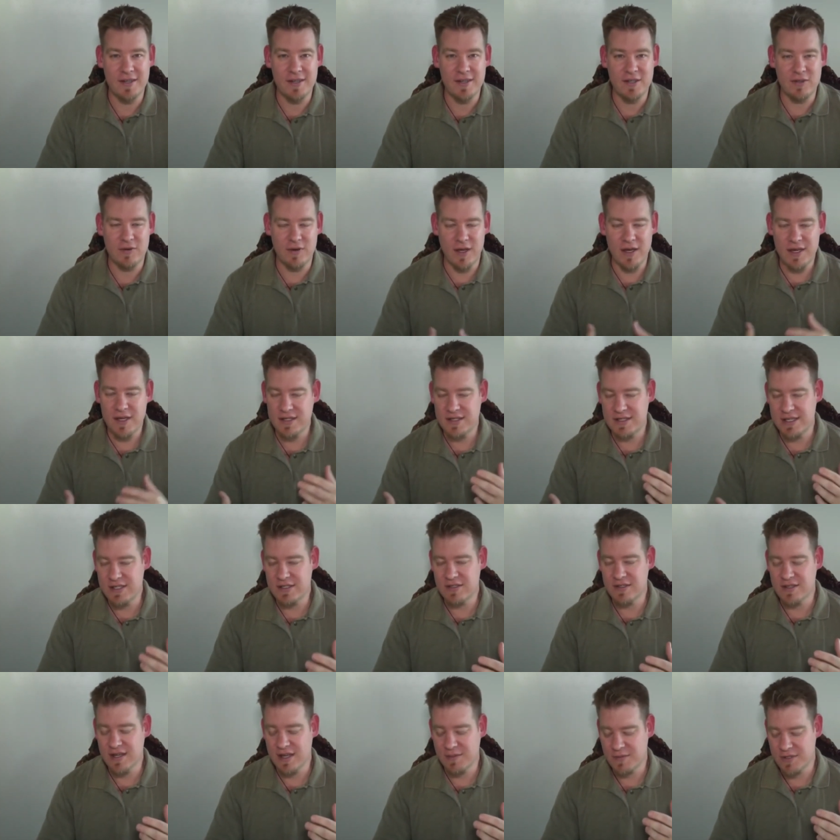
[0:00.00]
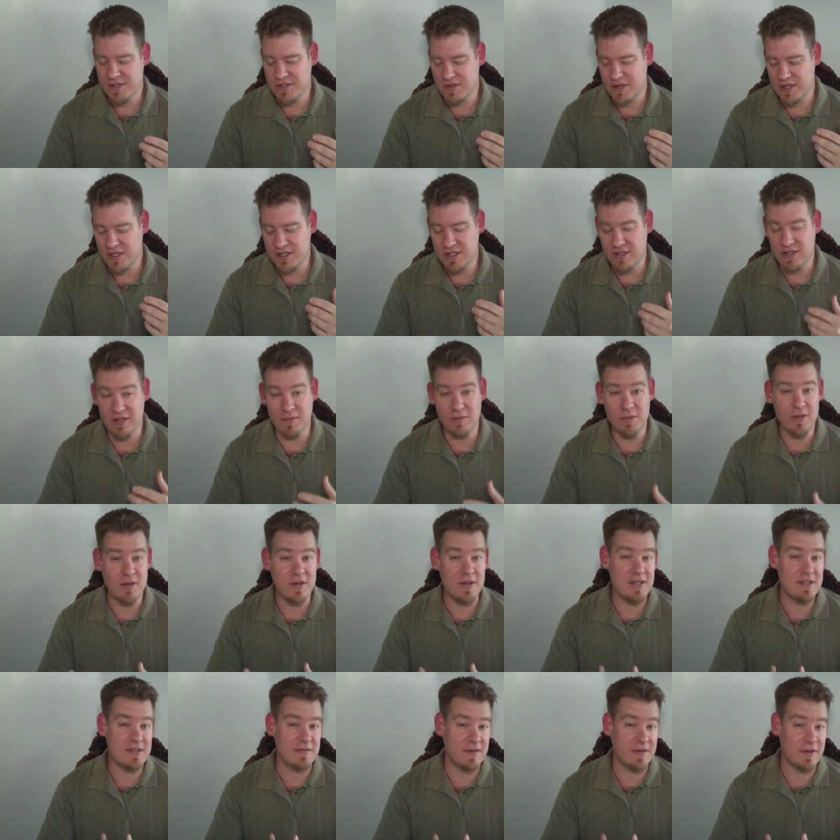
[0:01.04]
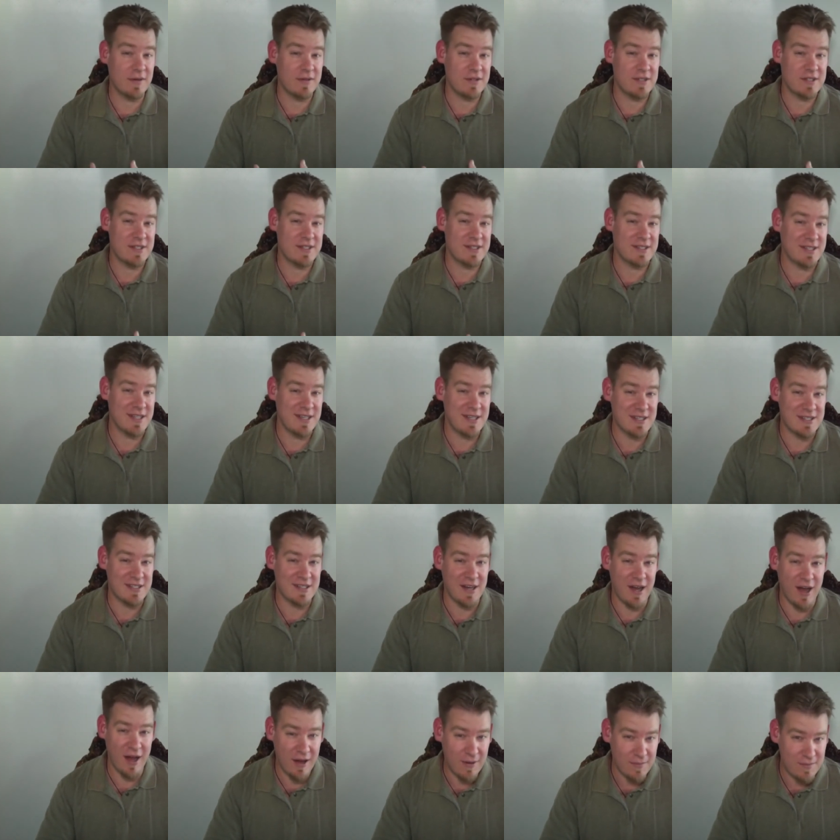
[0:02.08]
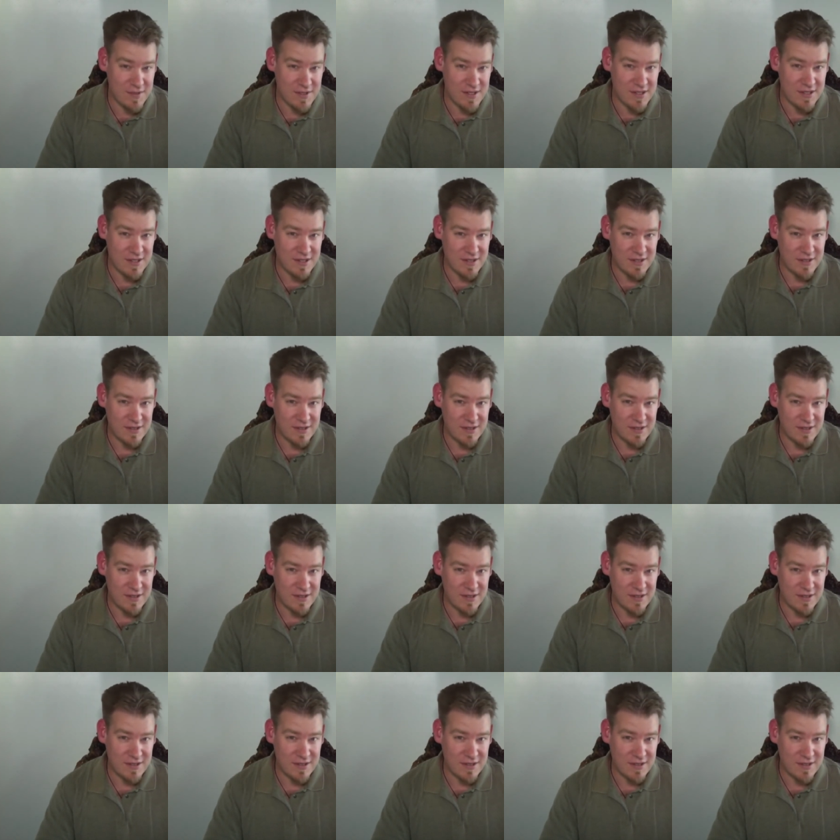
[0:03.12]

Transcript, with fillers: Creating teacher demonstration communities, villages, cities, and hubs